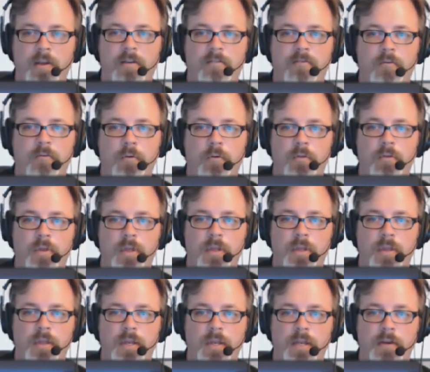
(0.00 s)
for
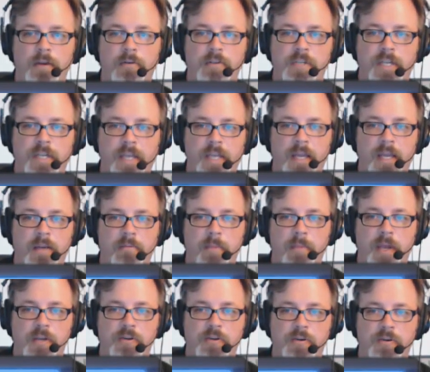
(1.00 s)
the, the nearest
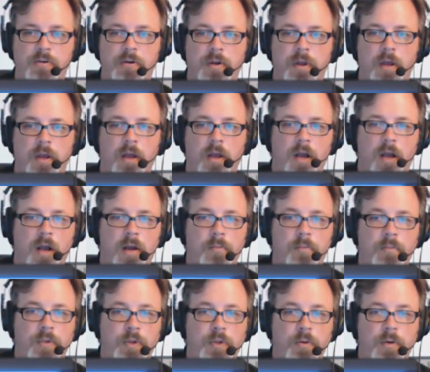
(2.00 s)
end measure.
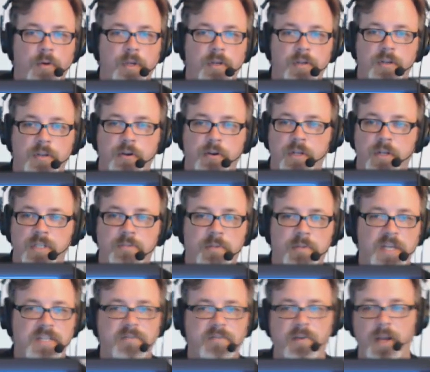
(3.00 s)
Um, you can you can
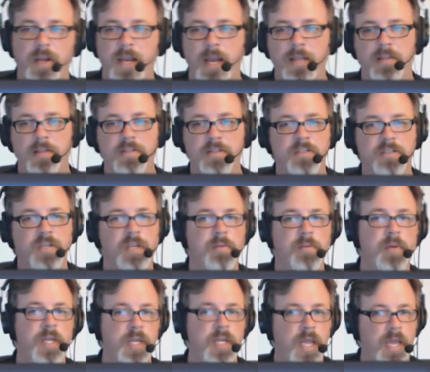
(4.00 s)
specify, hey, this is going
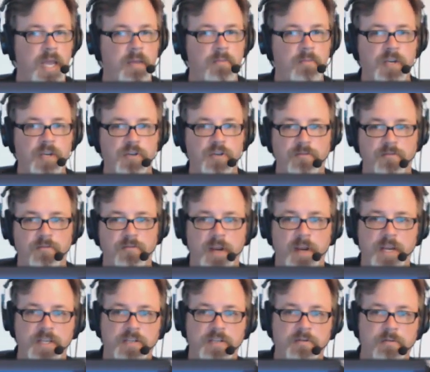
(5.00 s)
to be an eight measure
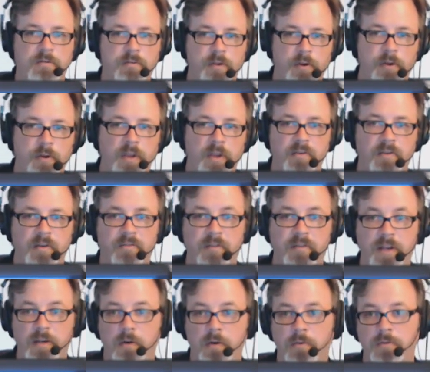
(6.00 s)
phrase. You know, even
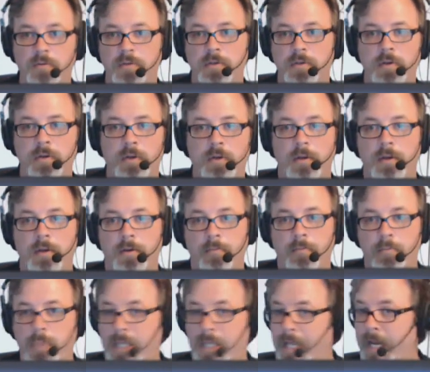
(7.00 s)
if I don't
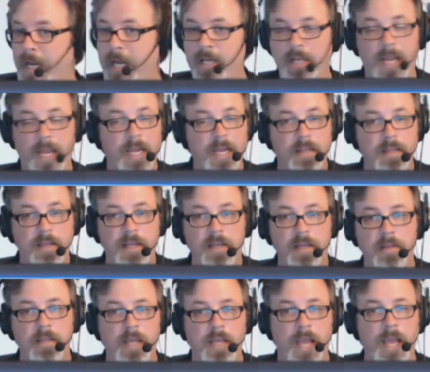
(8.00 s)
play
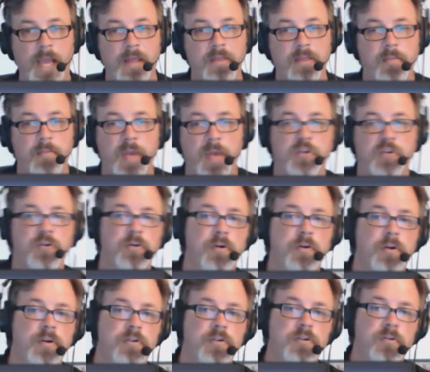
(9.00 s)
anything in the eighth
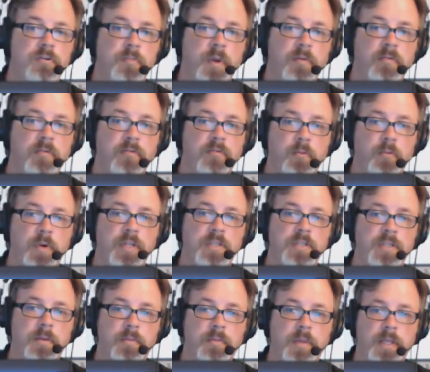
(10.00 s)
measure. So maybe if you
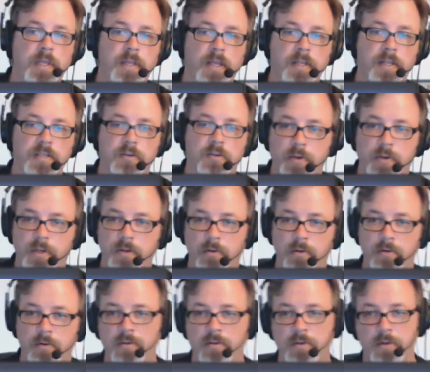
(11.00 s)
want something that is going
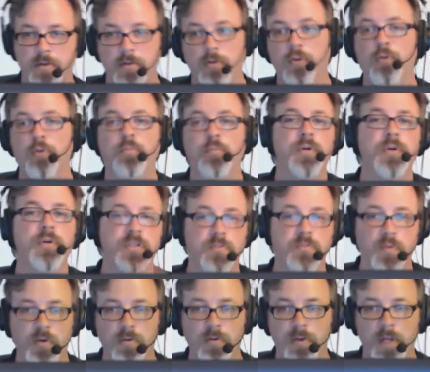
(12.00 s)
to to loop
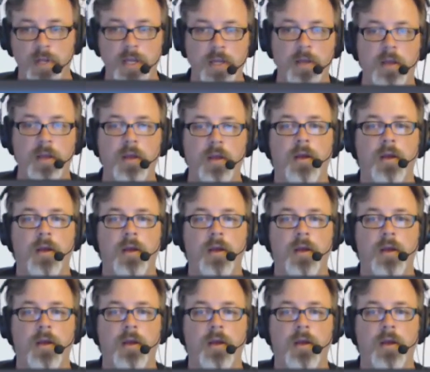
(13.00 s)
smoothly,